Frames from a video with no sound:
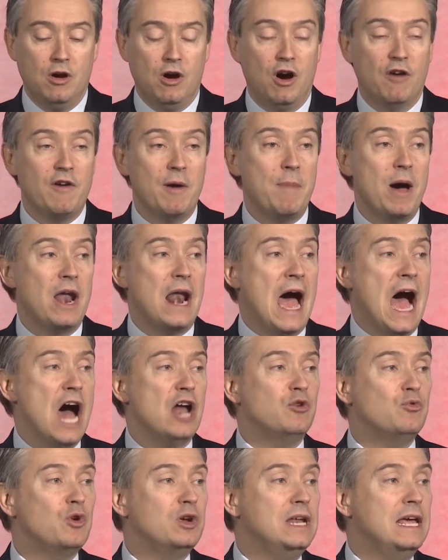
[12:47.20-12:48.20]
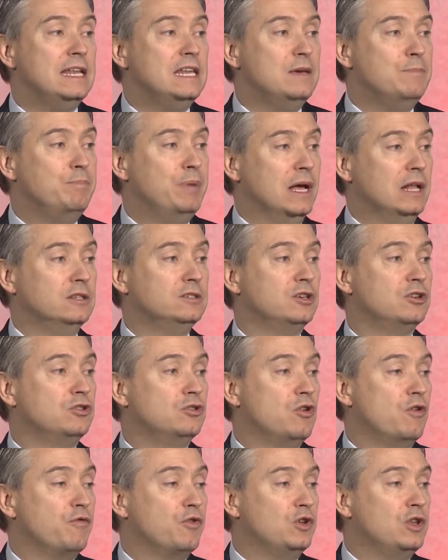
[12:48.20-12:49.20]
of about 180
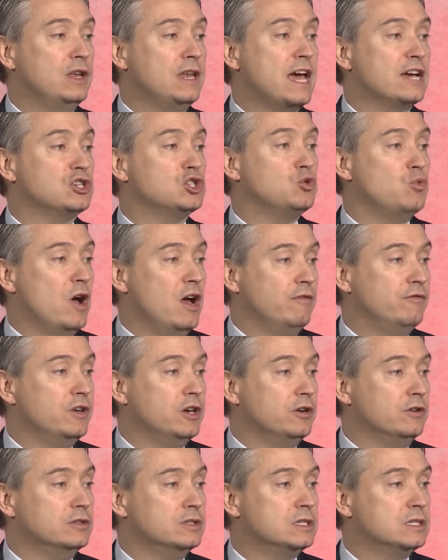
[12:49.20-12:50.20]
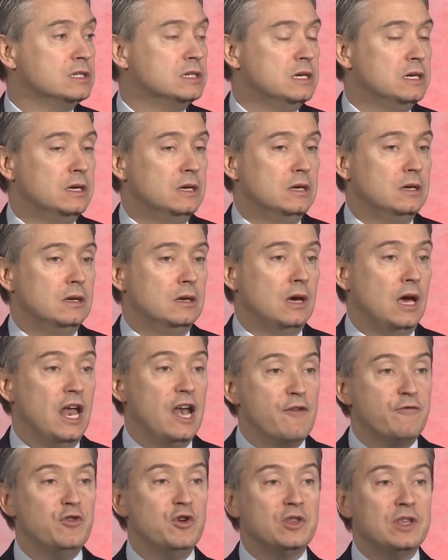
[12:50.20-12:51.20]
billion over the next 12 years.
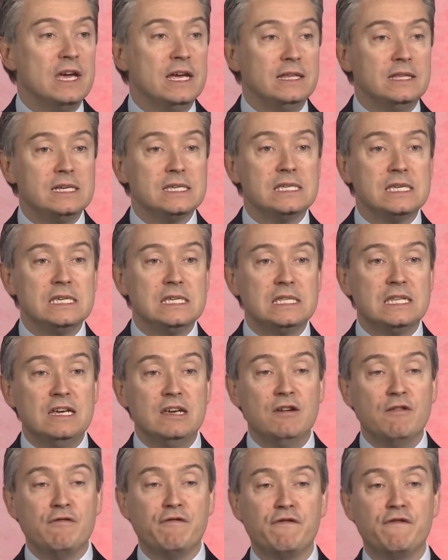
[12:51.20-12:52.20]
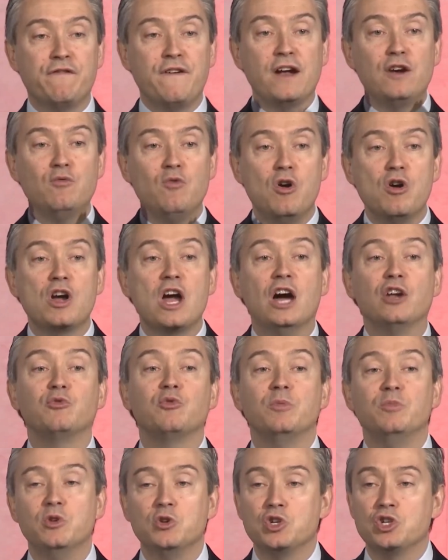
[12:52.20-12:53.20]
And if you think this is the federal
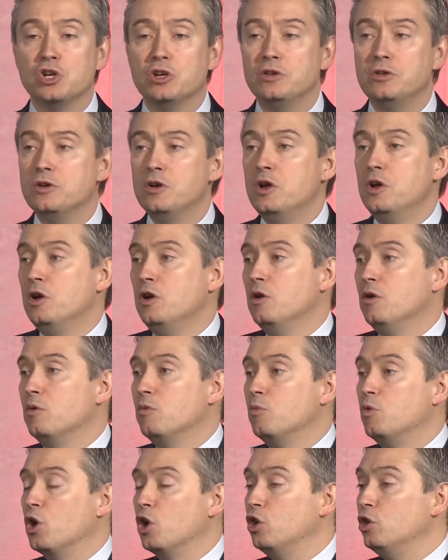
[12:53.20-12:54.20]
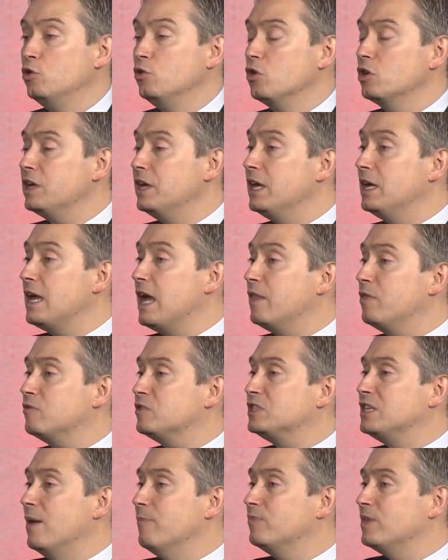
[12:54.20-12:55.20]
contribution, we're looking
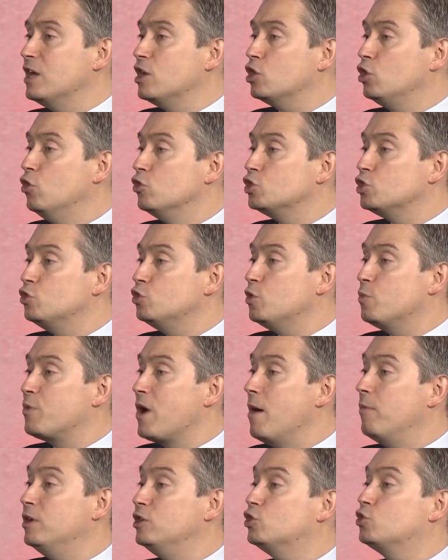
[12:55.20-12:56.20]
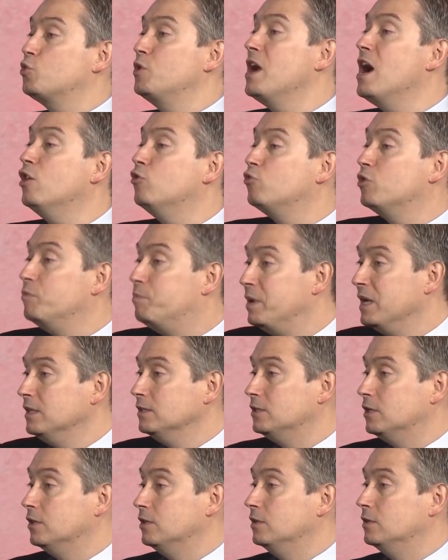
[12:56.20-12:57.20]
at something closer to probably 300
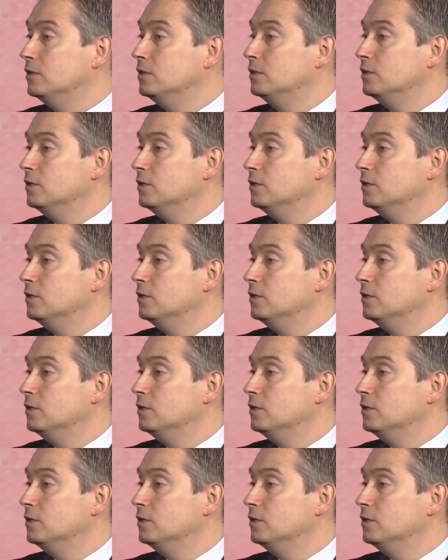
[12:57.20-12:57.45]
billion